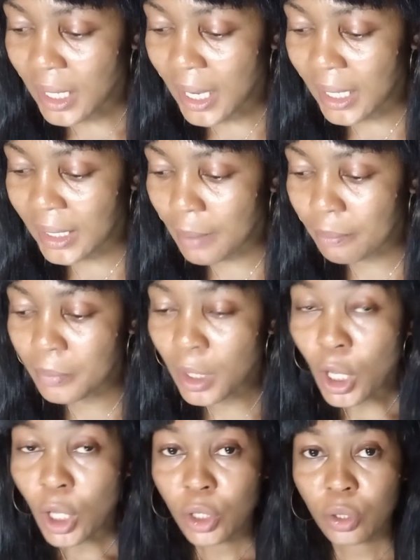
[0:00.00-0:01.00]
and I'm
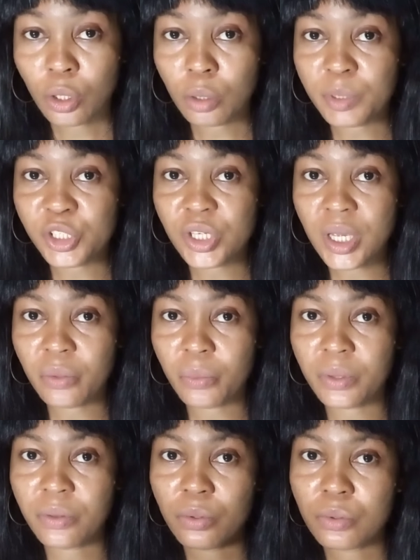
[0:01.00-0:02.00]
going to be sharing
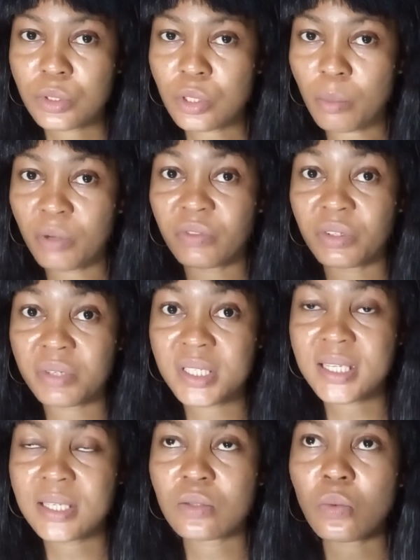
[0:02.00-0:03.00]
with you some of the
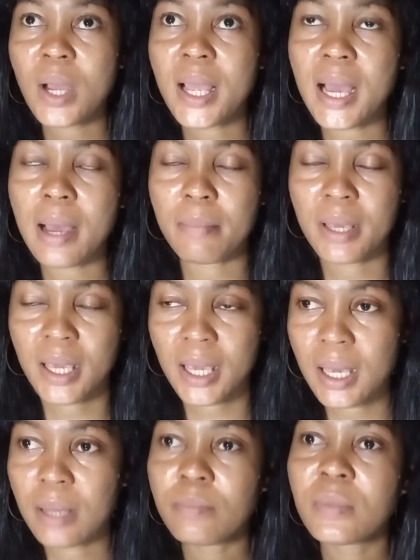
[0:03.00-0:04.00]
reasons why I'm
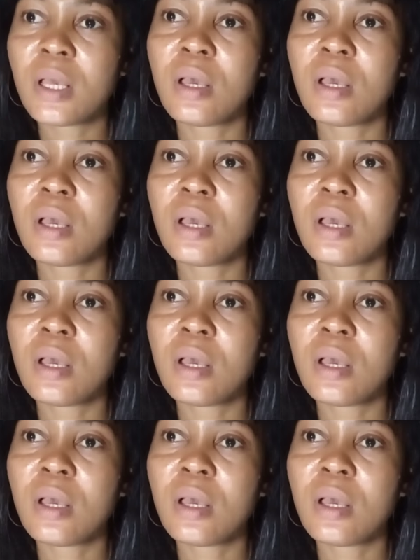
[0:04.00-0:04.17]
here.